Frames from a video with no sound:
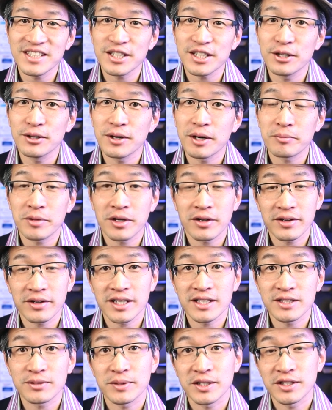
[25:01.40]
so I'm
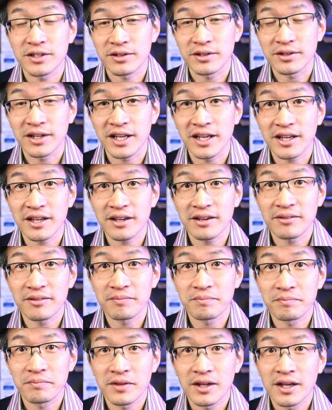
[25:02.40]
curious, what do you think?
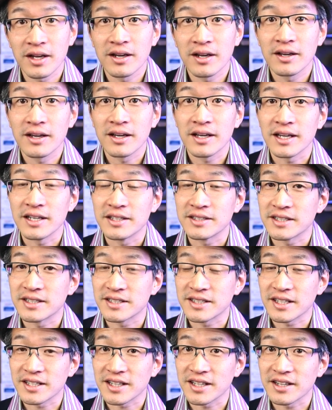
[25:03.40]
Is this
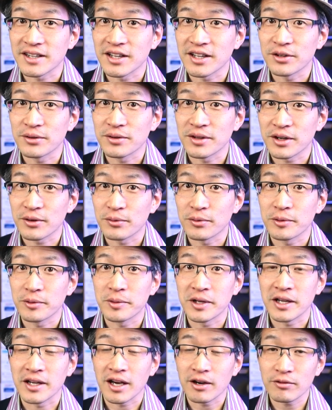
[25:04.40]
something that you think would
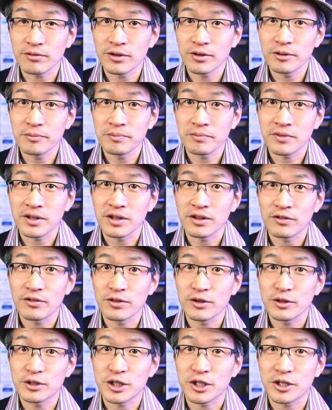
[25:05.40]
be helpful in the
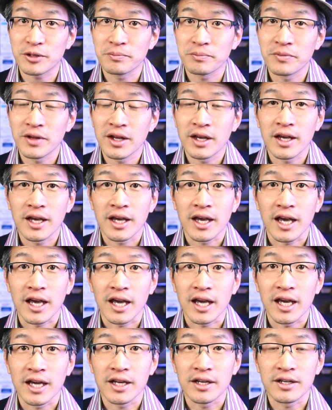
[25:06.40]
future?
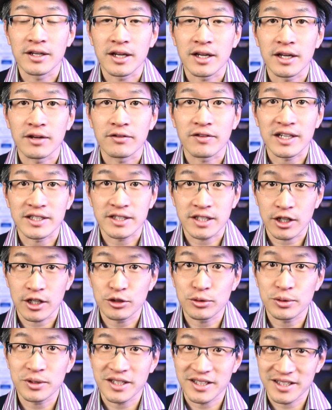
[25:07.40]
And if I
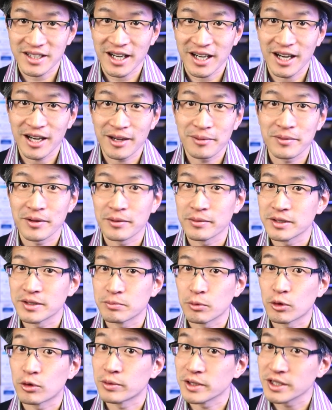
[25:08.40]
scheduled a time that
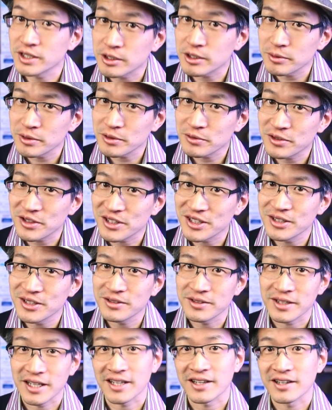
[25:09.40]
was more reasonable for
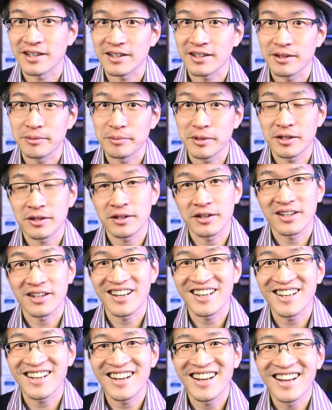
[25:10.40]
you, like not in the middle of the
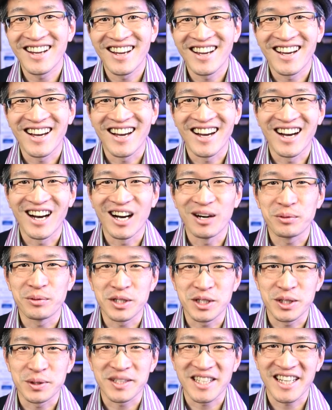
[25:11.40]
night, uh,
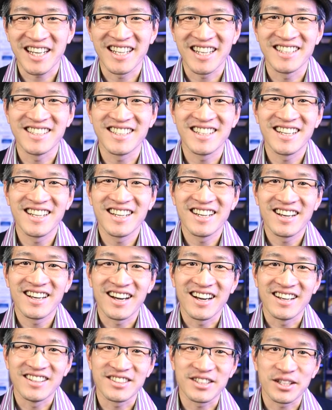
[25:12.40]
would you attend?
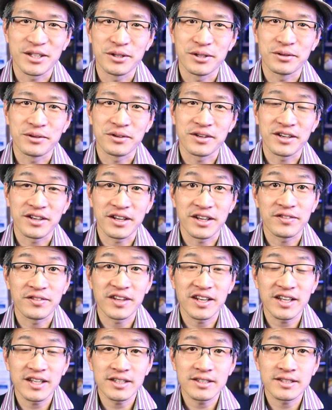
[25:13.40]
And so if
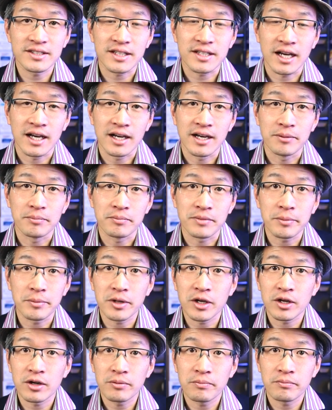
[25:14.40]
it is, um, let me
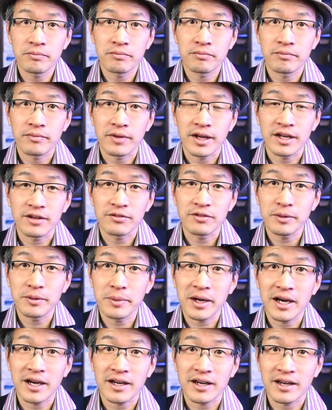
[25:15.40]
know any
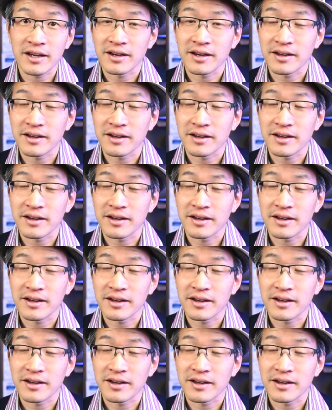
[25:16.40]
feedback.